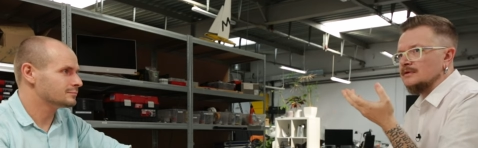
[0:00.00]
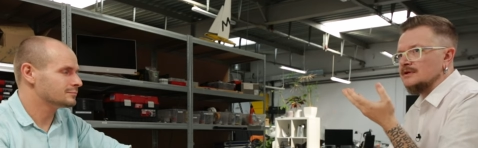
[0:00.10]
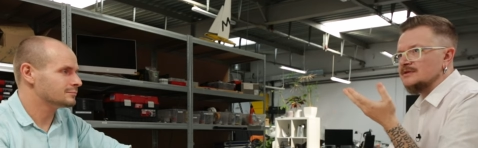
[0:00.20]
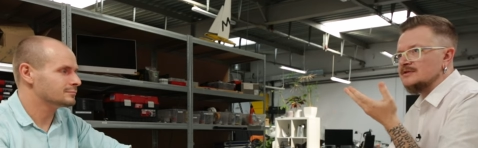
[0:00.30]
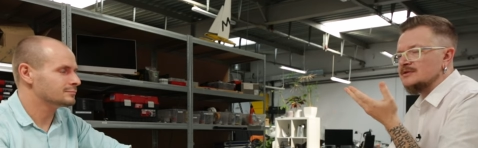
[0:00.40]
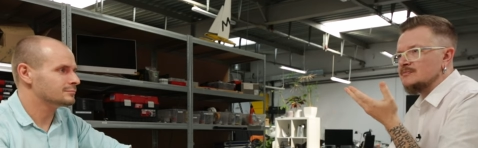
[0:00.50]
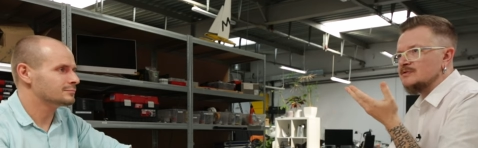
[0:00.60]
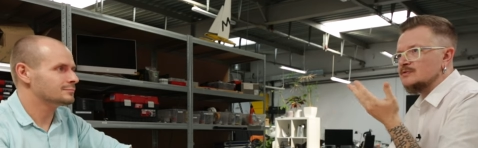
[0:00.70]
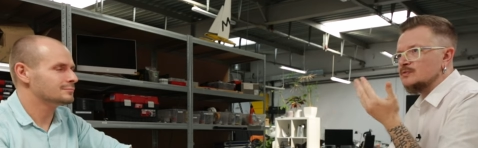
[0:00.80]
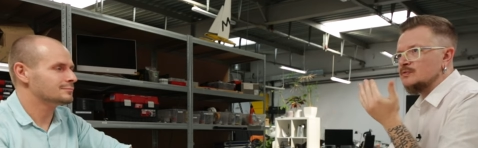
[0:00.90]
Speaker 1: it
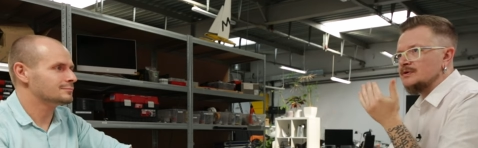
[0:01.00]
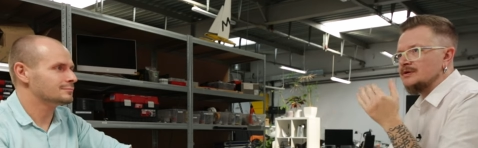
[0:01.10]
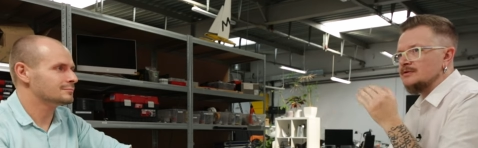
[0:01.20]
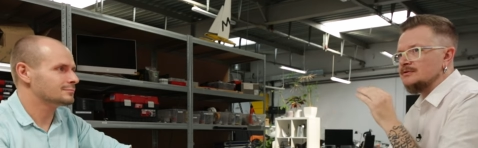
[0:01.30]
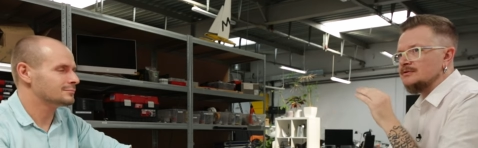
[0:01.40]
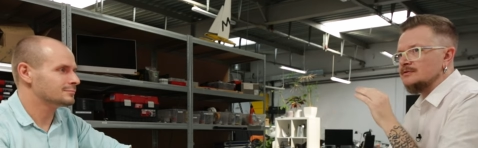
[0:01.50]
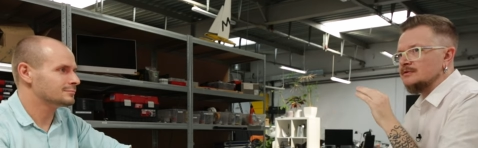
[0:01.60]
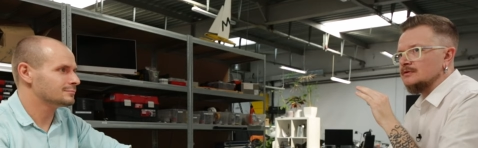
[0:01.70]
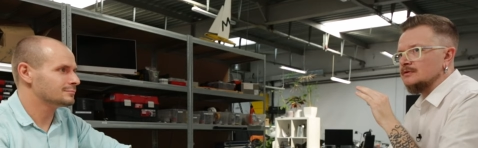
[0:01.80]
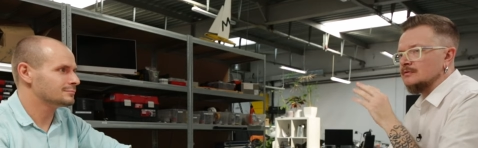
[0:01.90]
seems weird,
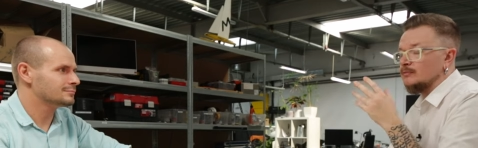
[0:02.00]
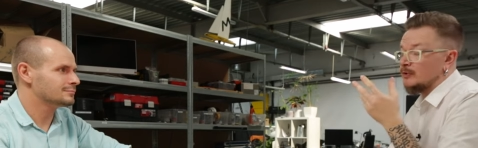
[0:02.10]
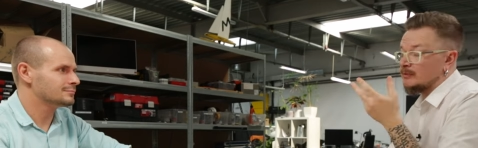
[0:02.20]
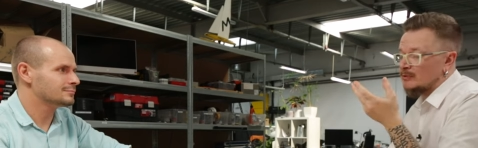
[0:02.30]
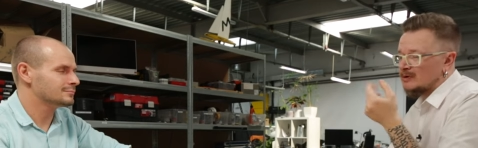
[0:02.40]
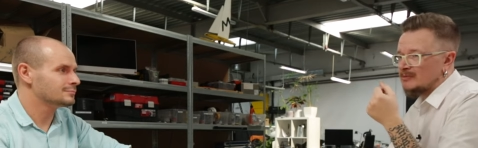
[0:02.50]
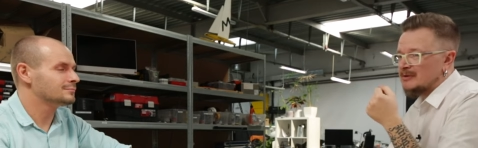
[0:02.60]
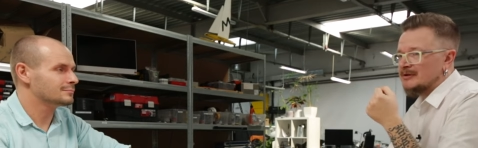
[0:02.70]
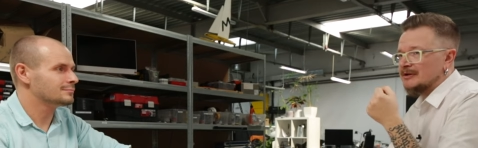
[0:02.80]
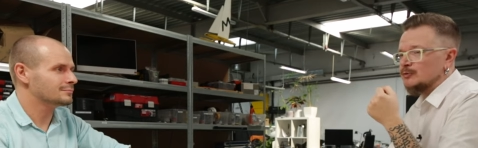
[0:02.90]
maybe well,
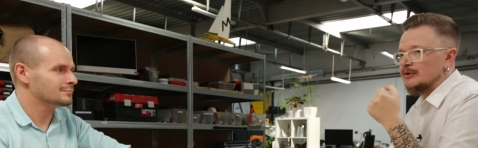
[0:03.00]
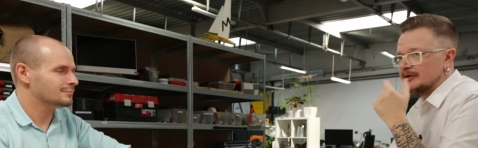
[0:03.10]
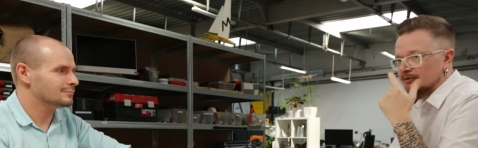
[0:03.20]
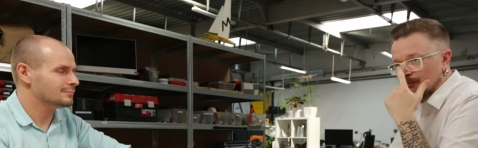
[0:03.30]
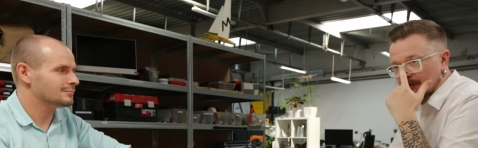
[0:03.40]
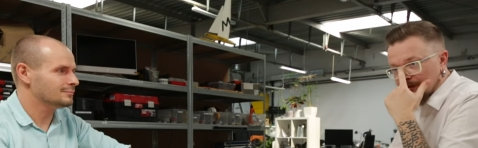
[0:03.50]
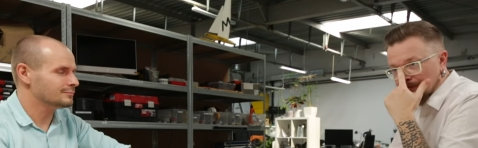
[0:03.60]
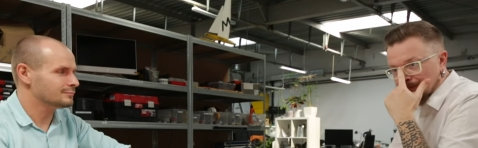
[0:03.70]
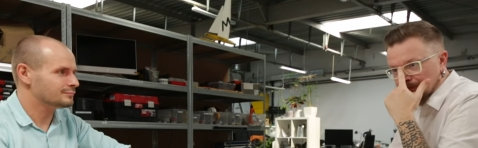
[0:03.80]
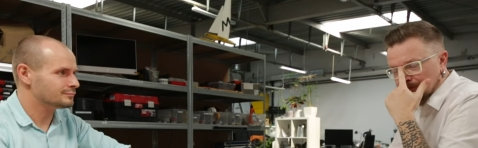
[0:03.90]
maybe not weird, mm -hmm.
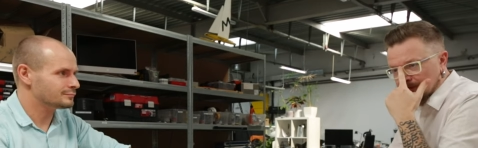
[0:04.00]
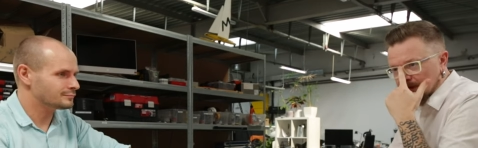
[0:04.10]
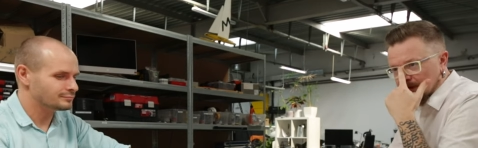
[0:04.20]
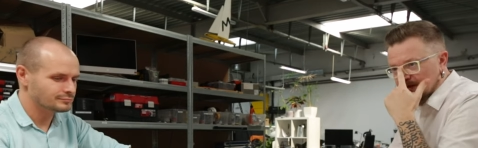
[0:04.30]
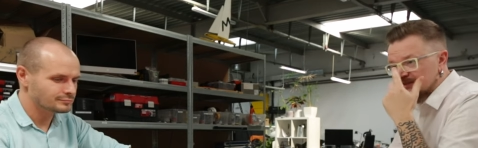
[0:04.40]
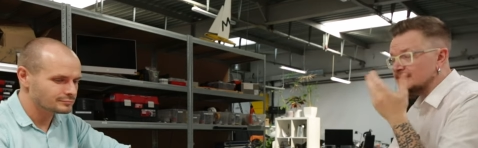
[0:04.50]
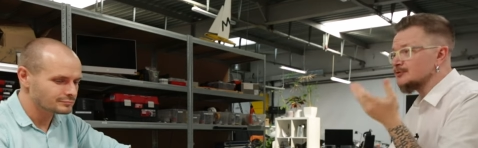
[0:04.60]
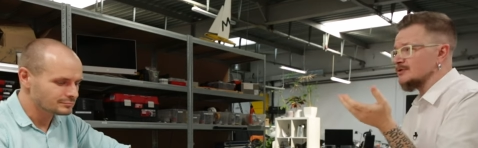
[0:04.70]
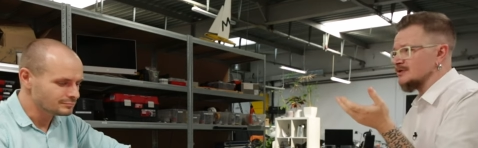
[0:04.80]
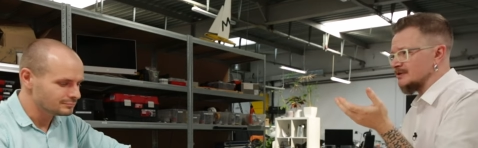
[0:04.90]
but mm-hmm. it's
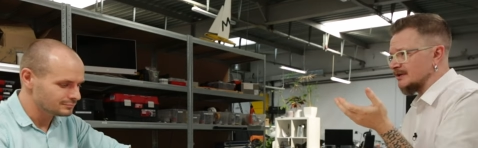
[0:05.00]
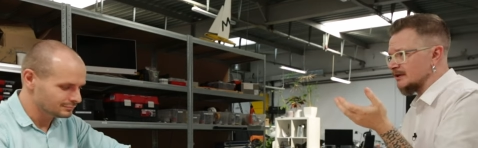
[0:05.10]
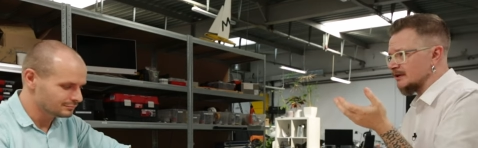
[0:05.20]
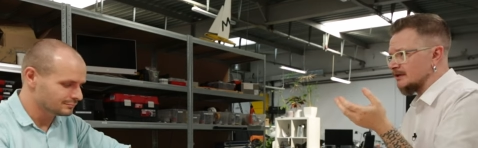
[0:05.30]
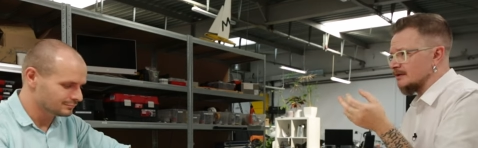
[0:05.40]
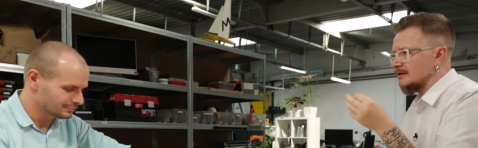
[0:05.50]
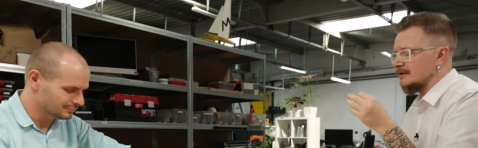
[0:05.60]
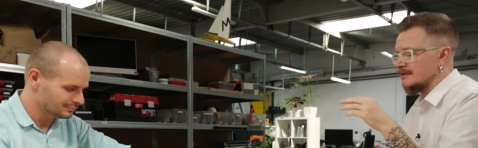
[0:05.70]
interesting mm -hmm.